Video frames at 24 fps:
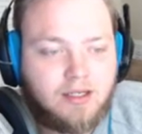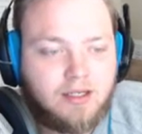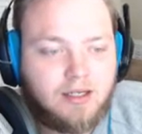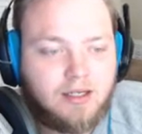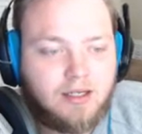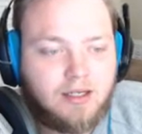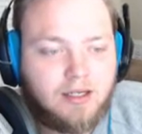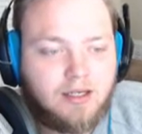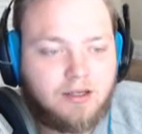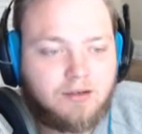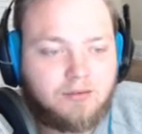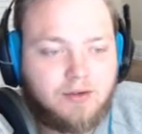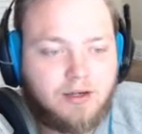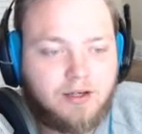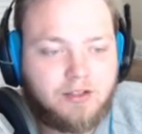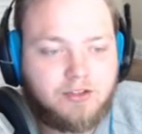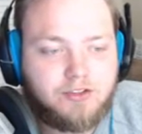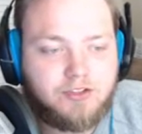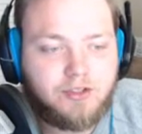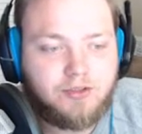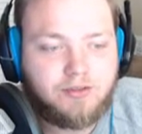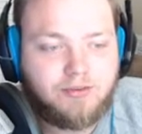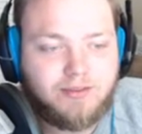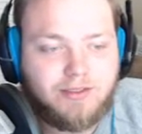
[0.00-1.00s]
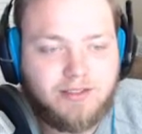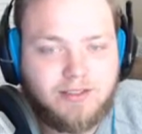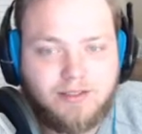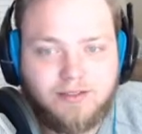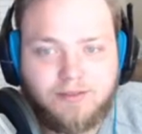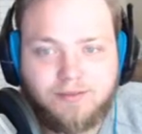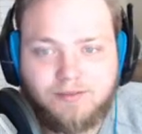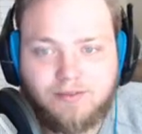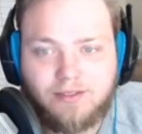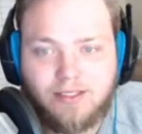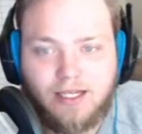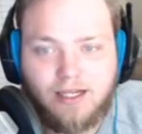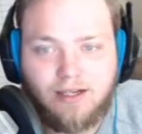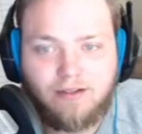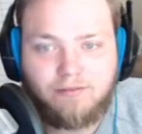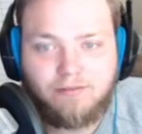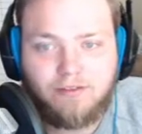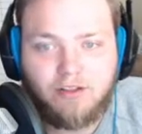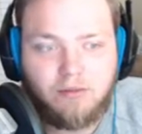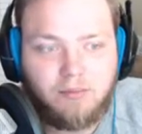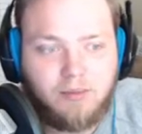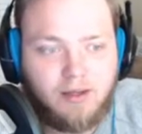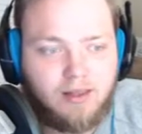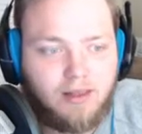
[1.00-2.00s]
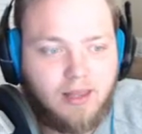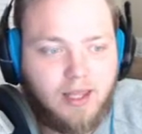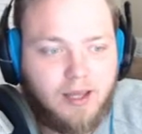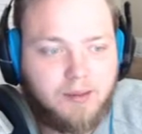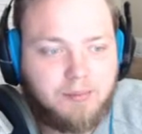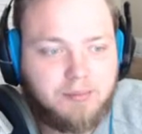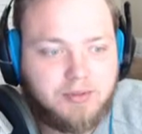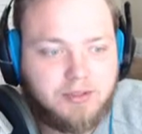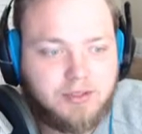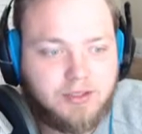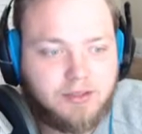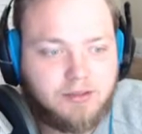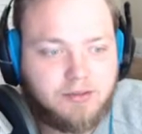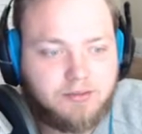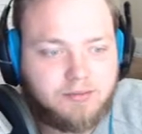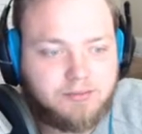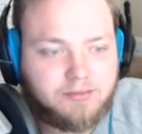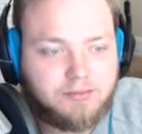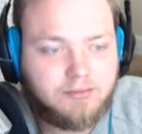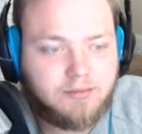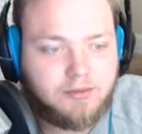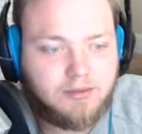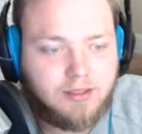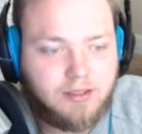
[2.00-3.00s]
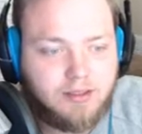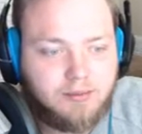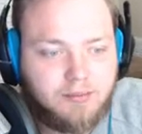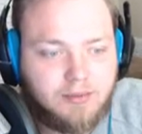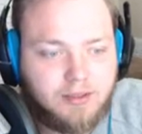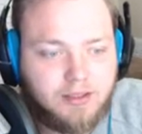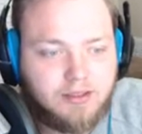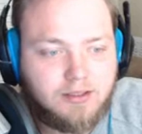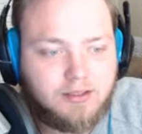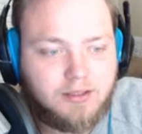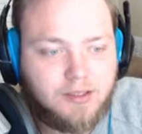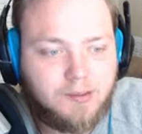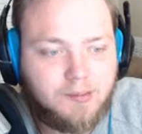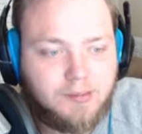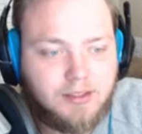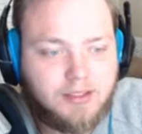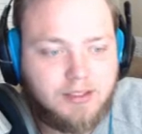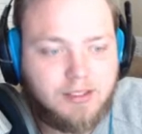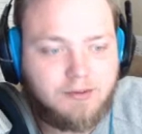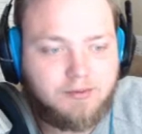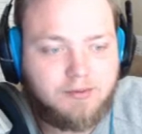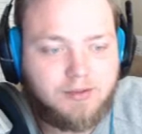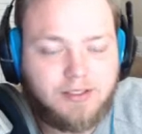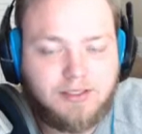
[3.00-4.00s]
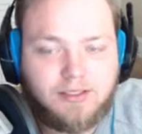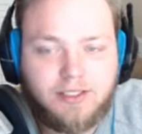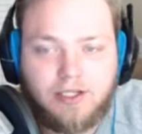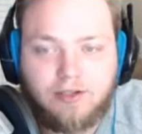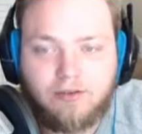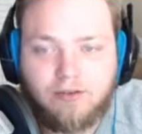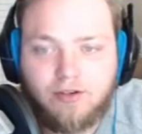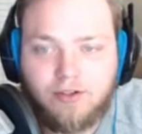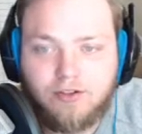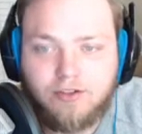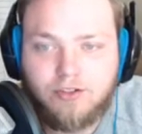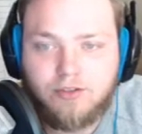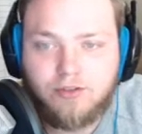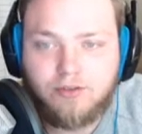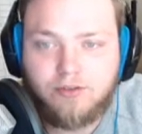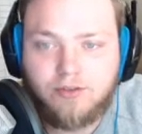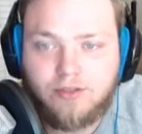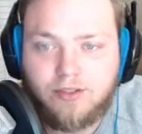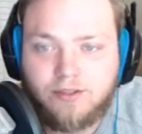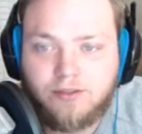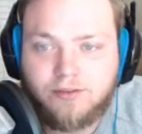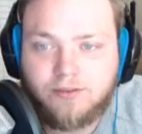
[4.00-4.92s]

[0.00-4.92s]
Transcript: Ronald Jones kind of fell in my lap, so I'm gonna definitely take Ronald Jones.